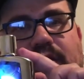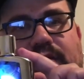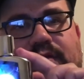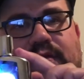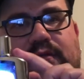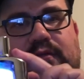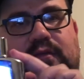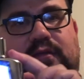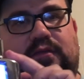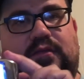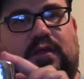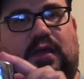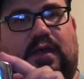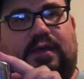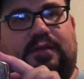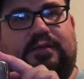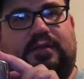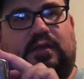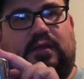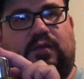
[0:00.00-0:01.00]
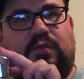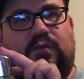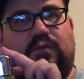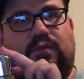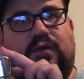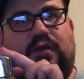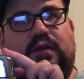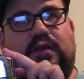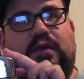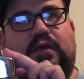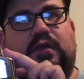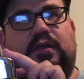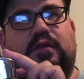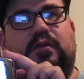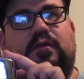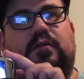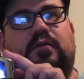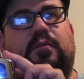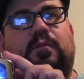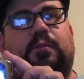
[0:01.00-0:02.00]
60s classic, very good.
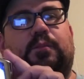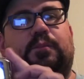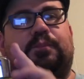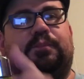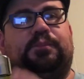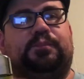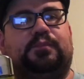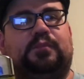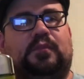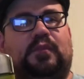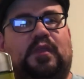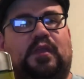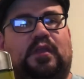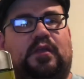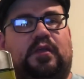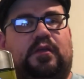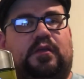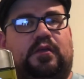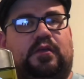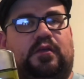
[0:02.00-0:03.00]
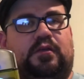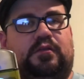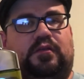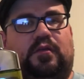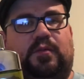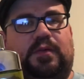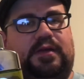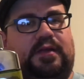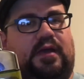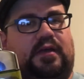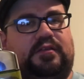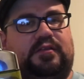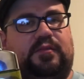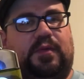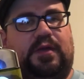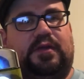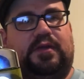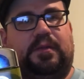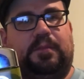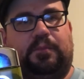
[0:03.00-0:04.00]
Nobody talks
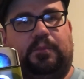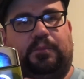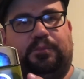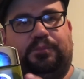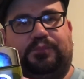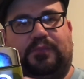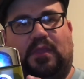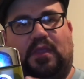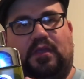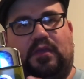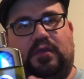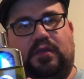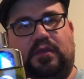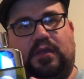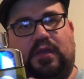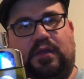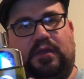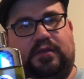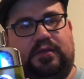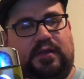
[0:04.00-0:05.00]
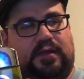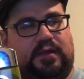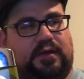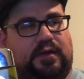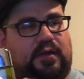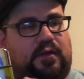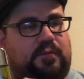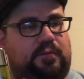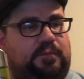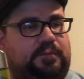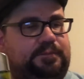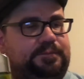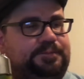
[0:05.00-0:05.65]
about it. You gotta check it out.